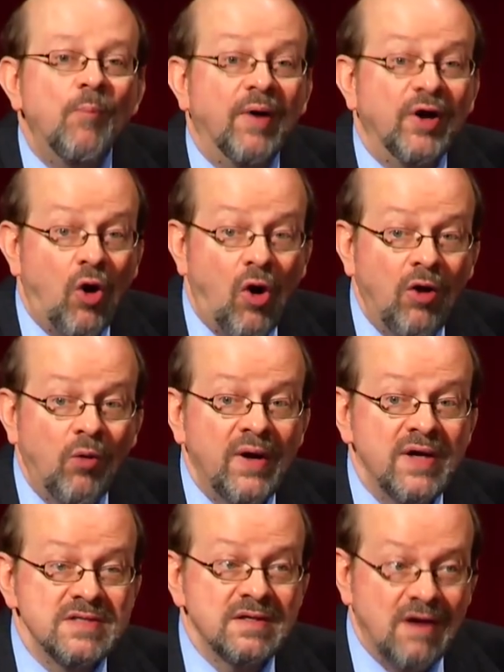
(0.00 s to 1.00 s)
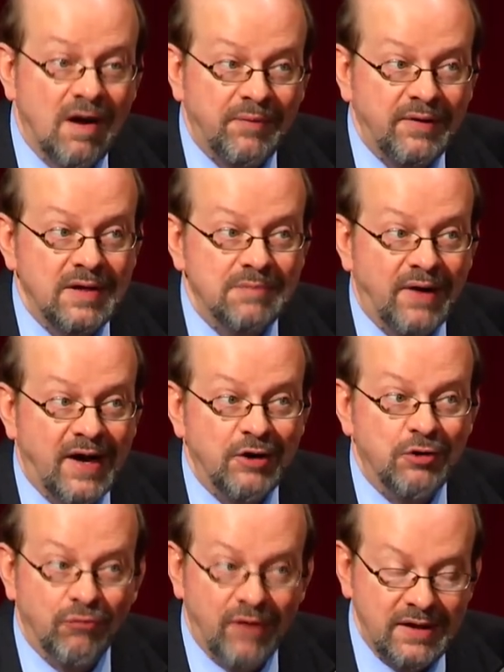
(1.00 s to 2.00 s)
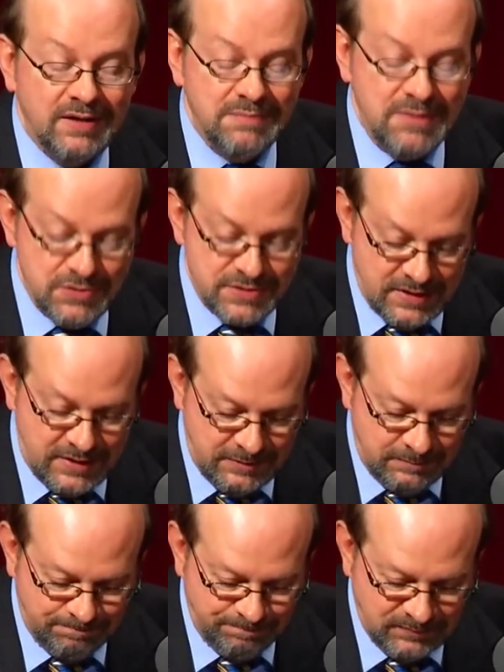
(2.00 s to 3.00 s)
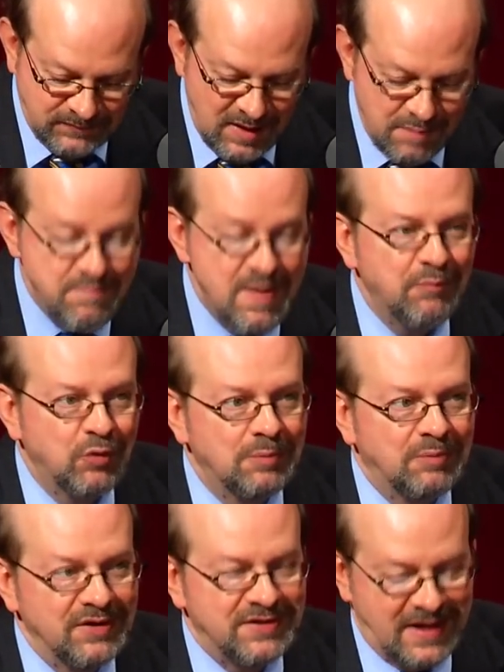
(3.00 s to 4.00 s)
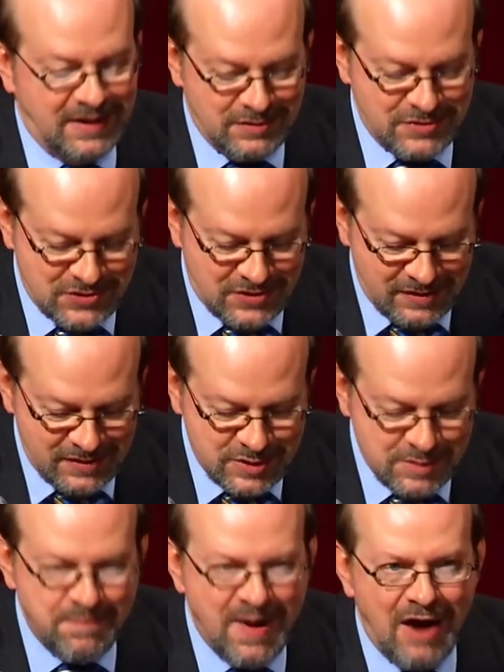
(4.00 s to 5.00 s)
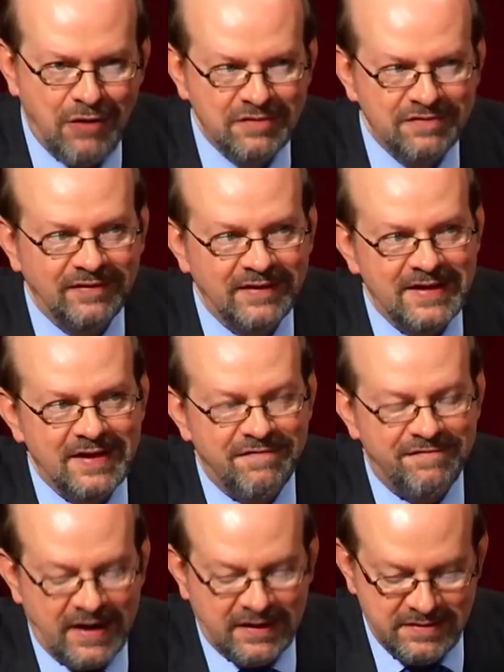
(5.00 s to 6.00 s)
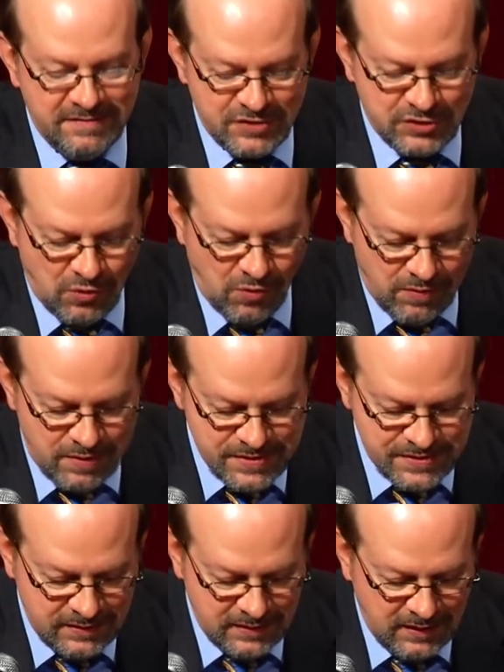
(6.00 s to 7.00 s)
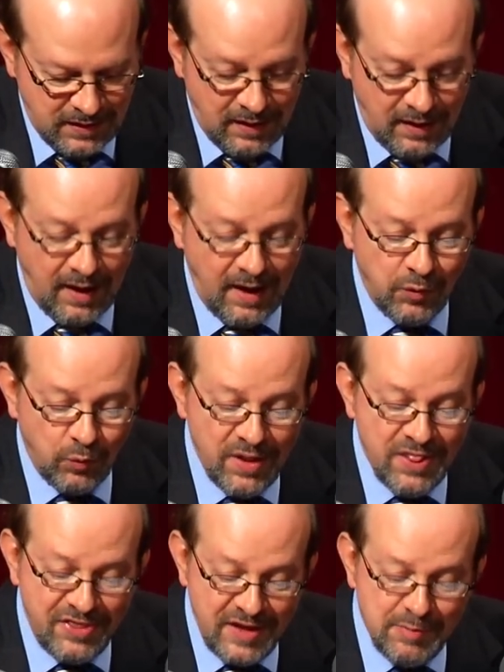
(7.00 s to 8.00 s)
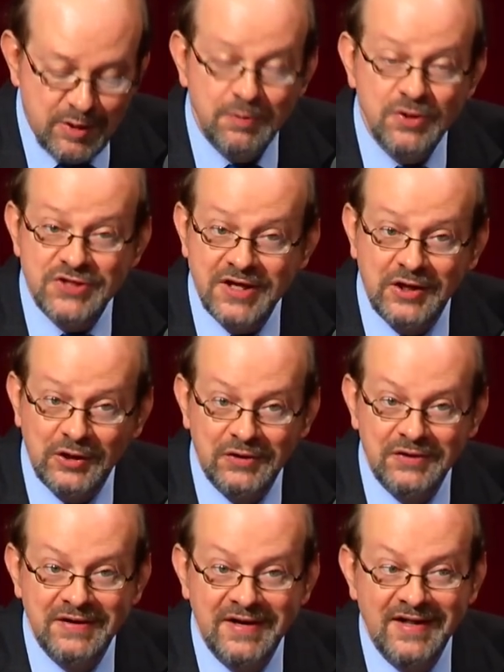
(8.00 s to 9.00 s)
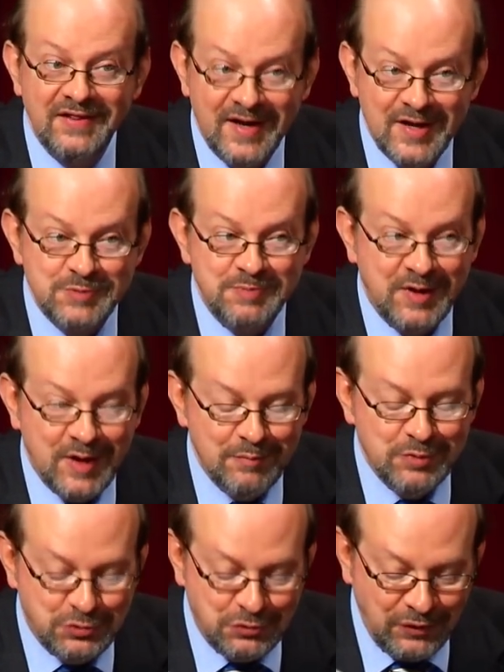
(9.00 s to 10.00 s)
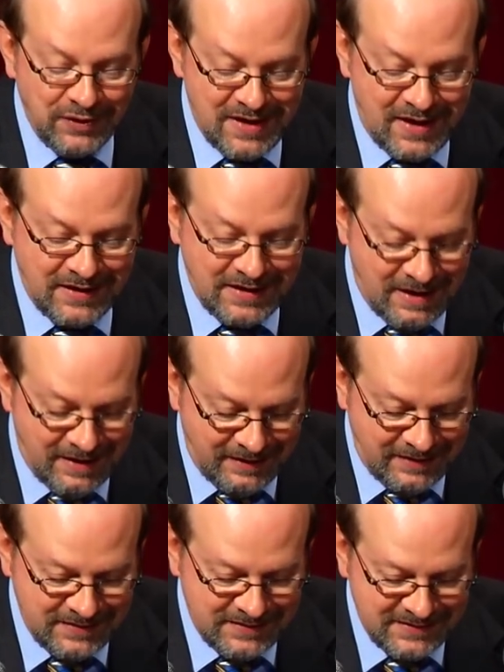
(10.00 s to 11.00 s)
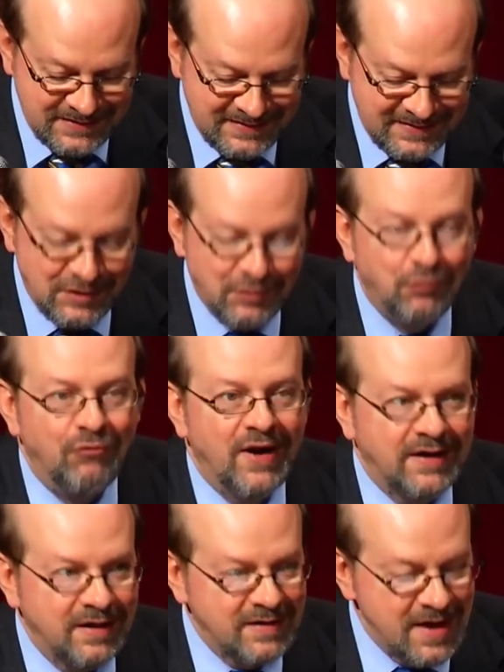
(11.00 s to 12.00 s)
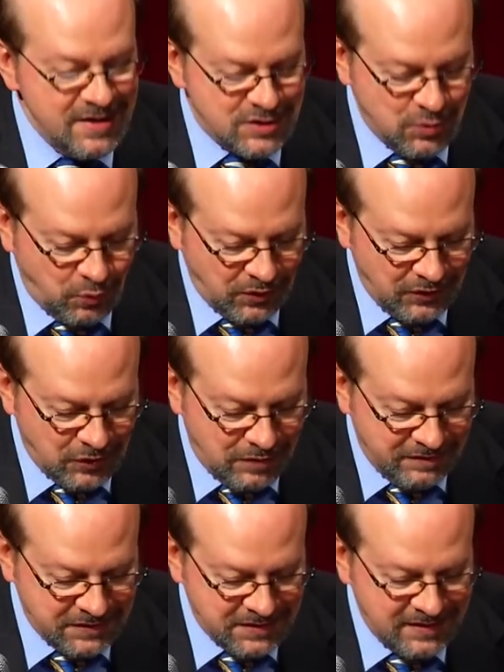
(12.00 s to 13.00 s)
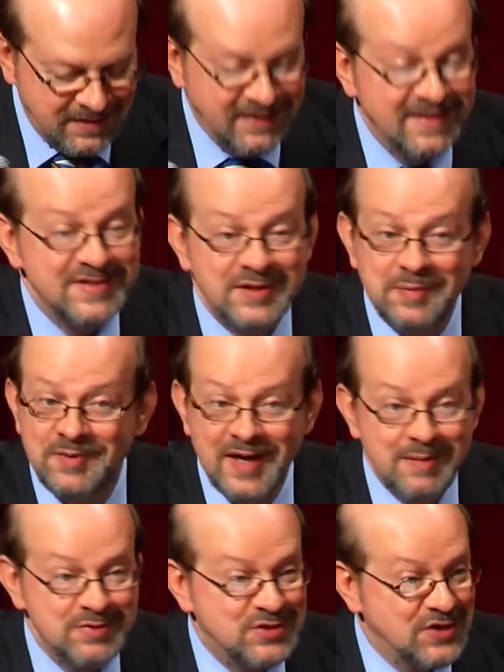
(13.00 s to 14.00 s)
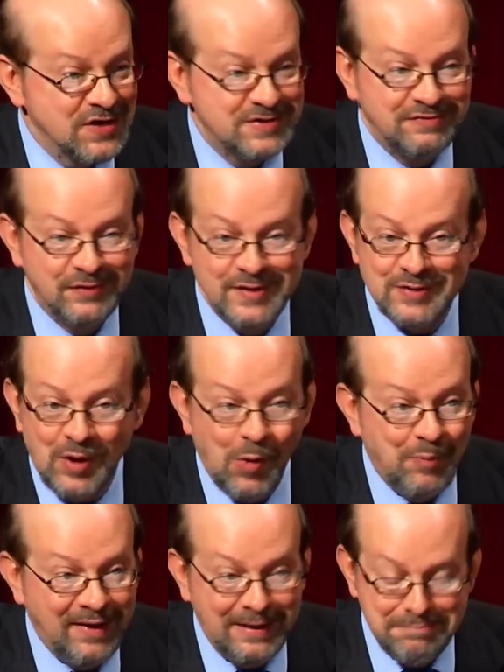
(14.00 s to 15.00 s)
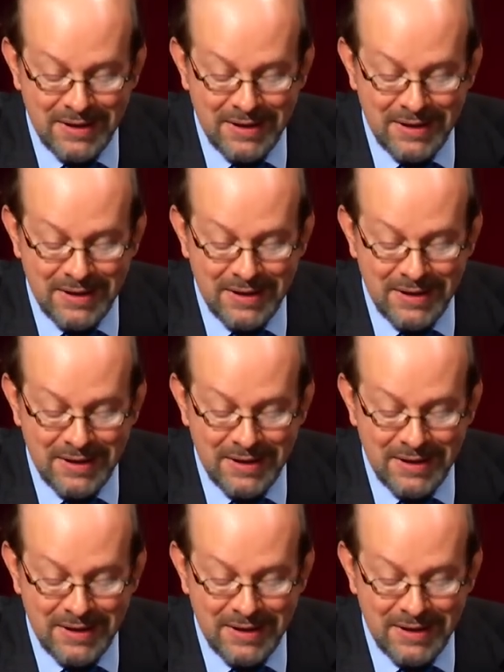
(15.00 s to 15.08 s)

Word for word: but always accompanied by great music. Memorable title songs, powerfully effective scores, and one theme in particular that has become truly iconic. Recognized the world over, sometimes just for its opening